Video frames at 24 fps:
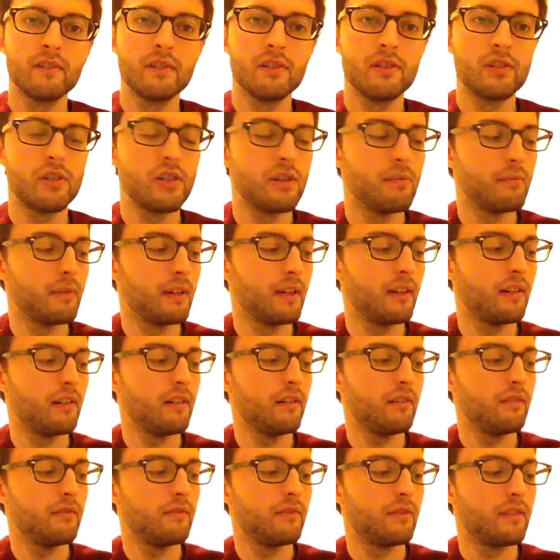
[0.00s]
G minor,
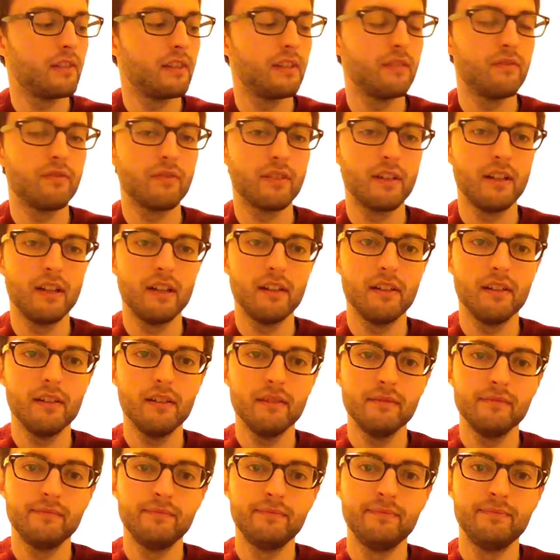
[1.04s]
E flat
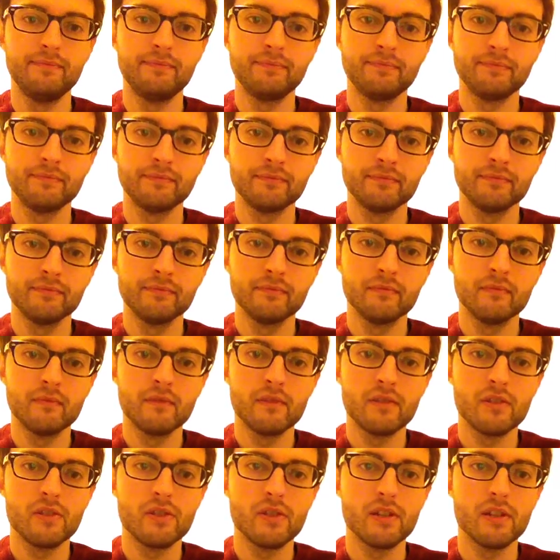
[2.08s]
there,
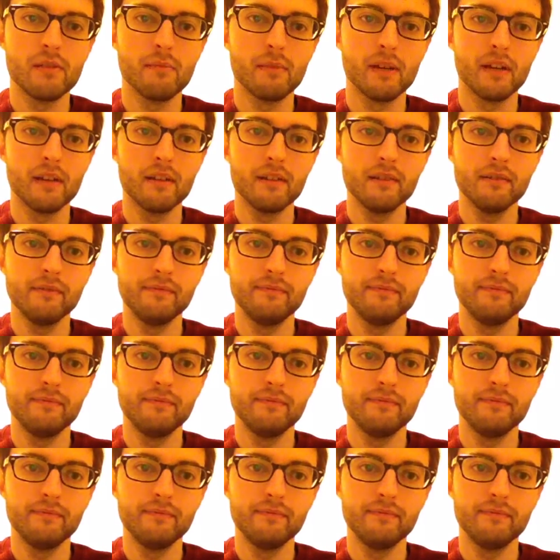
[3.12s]
G minor.